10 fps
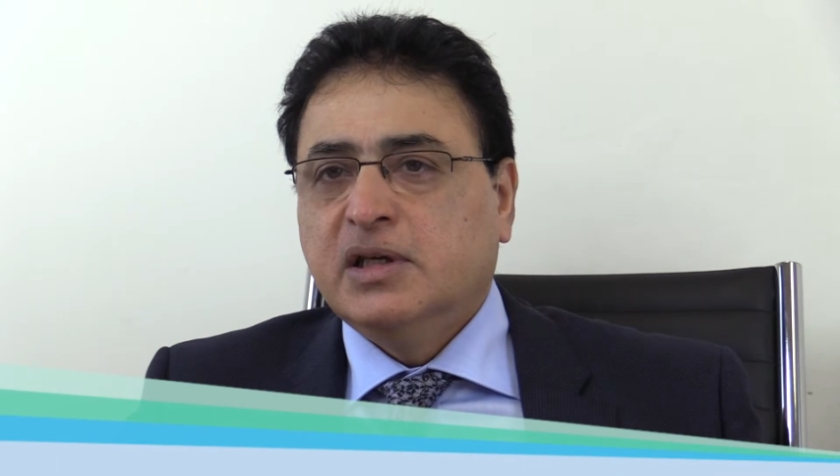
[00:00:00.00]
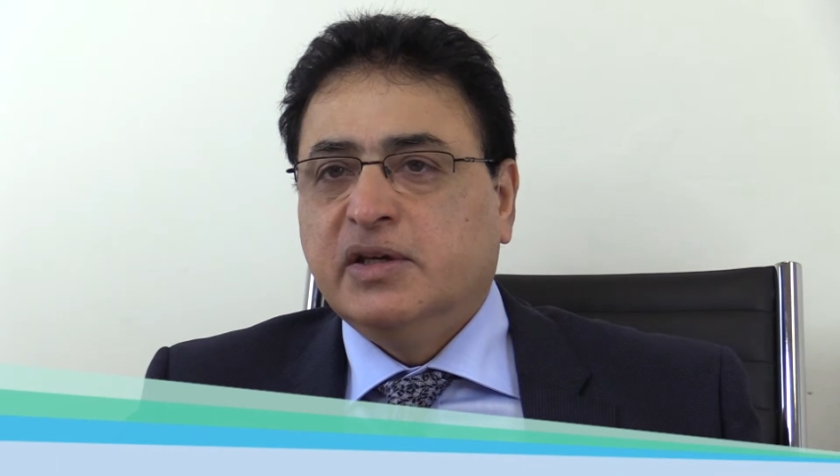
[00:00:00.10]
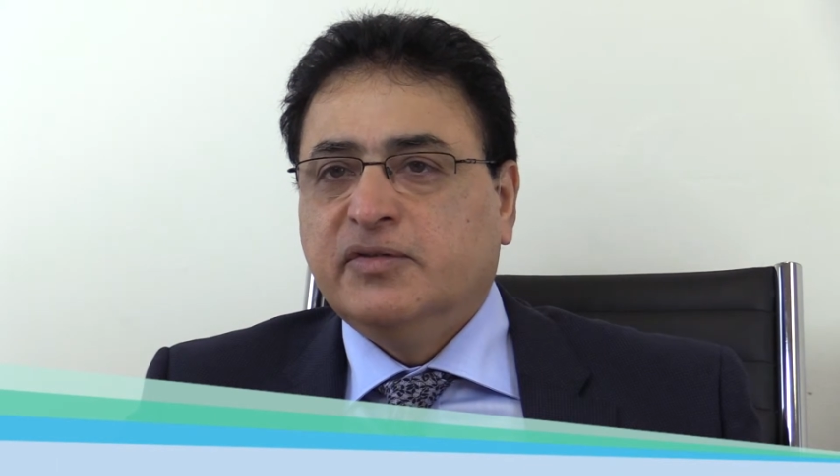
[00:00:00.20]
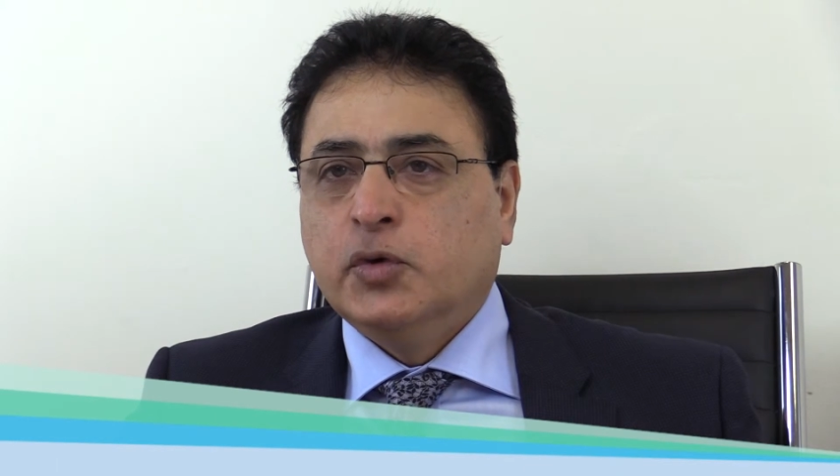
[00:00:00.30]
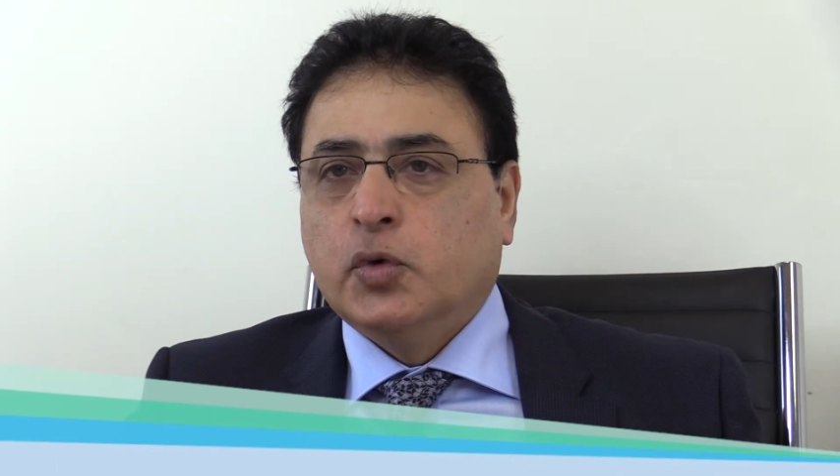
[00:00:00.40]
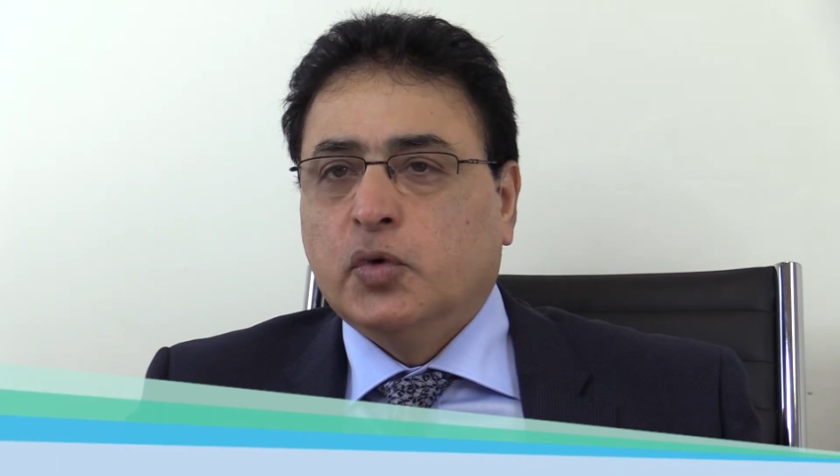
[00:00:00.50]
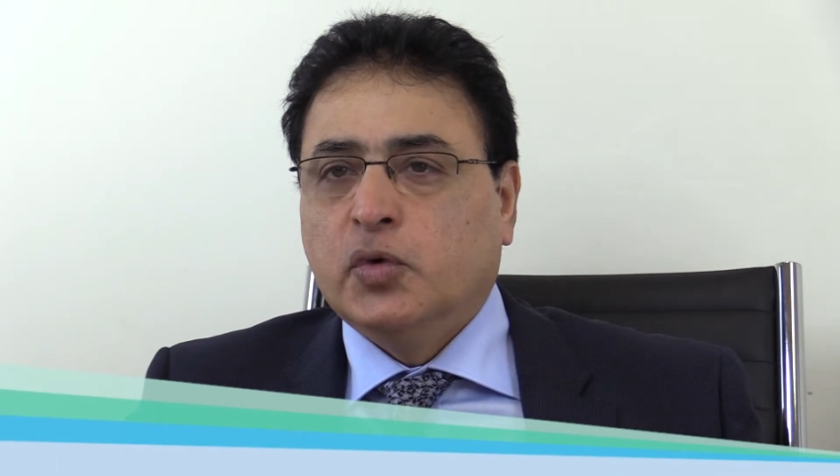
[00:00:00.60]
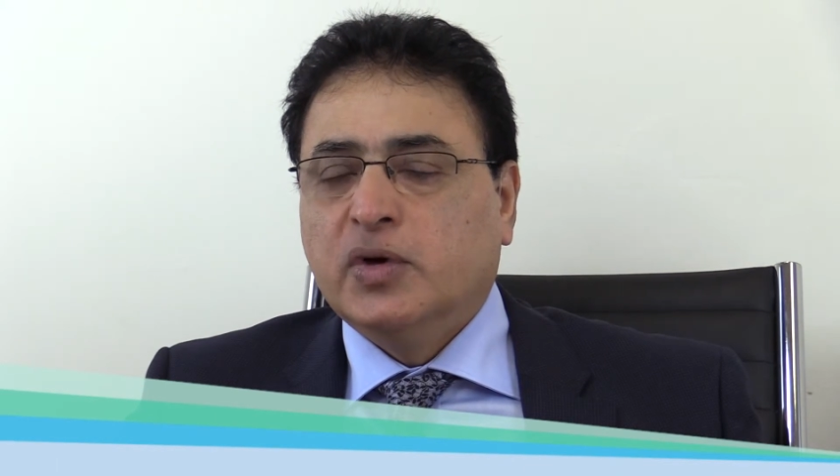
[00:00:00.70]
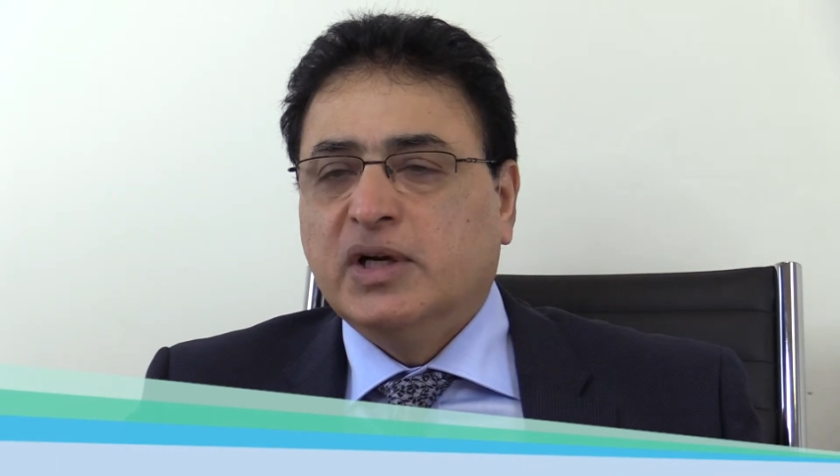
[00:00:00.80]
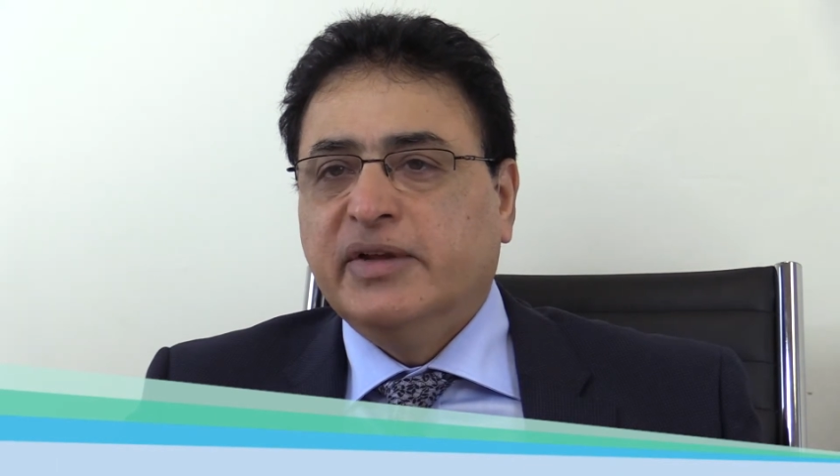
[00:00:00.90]
If
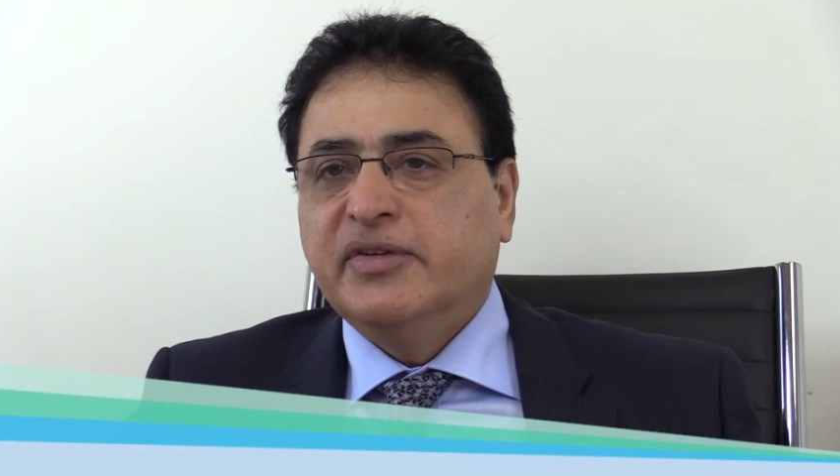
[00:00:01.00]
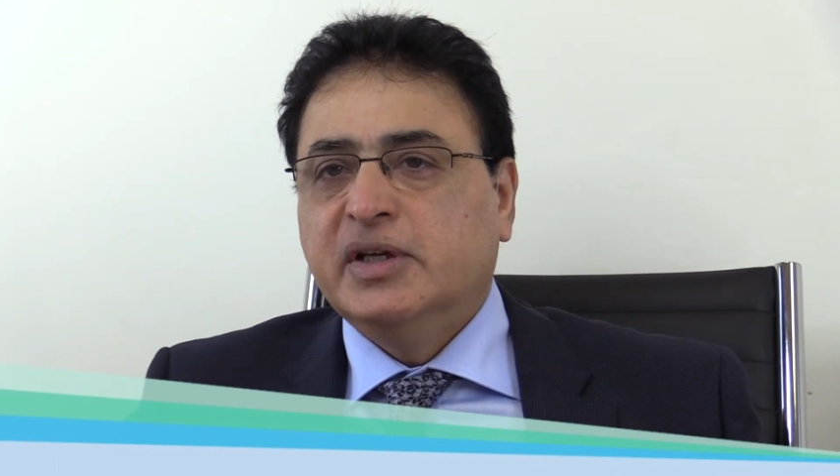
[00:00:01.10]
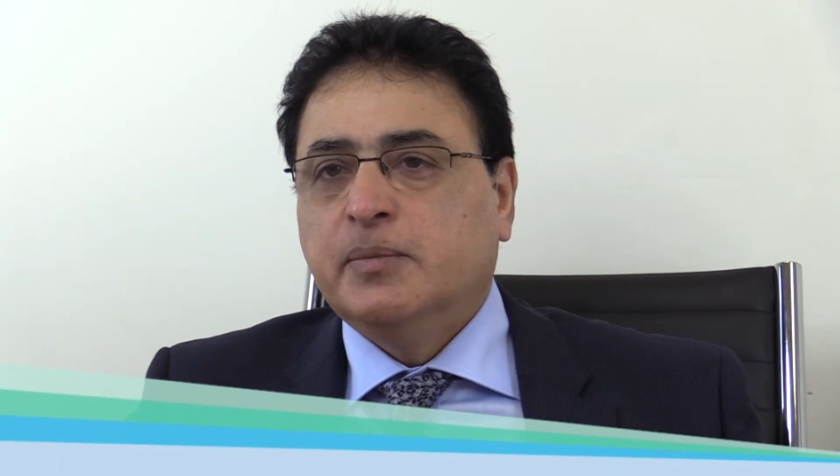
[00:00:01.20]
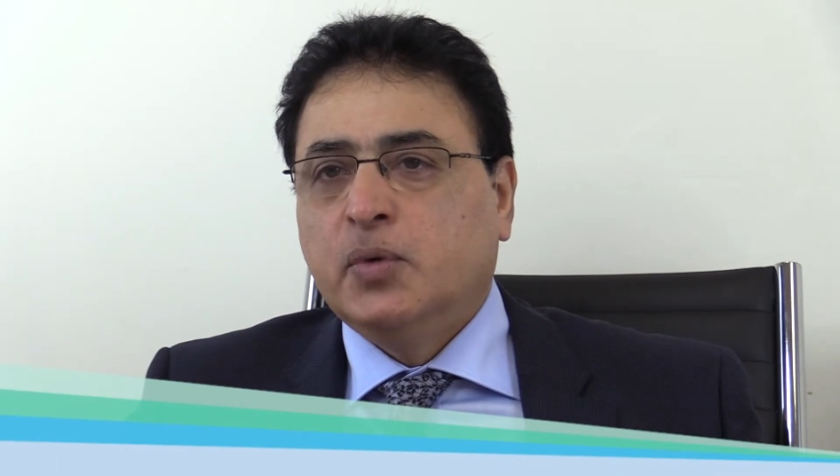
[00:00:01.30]
you're living